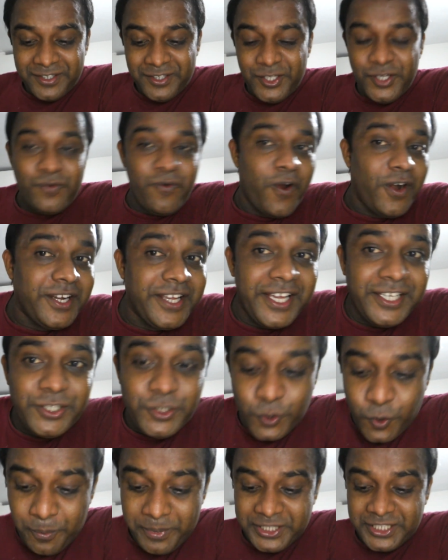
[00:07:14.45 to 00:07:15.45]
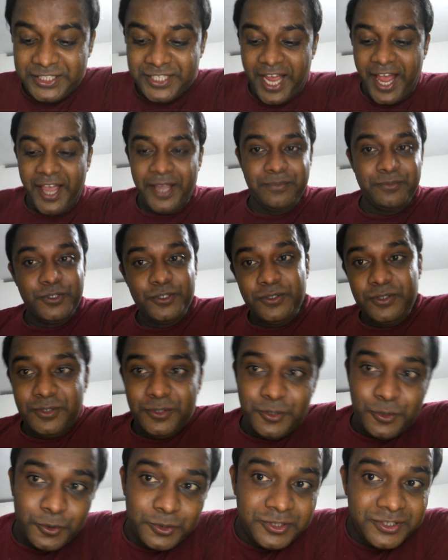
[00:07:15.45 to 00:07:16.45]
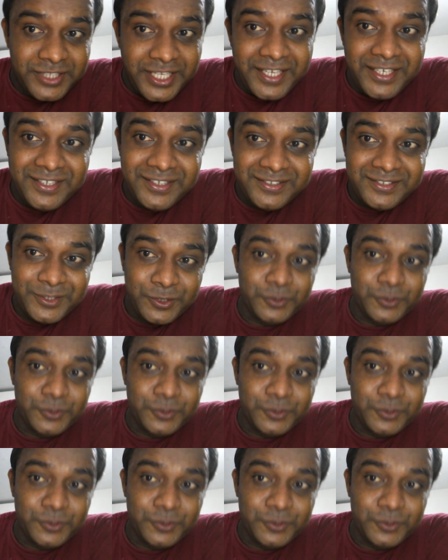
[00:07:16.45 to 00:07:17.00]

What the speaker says: you won't get too much time to think,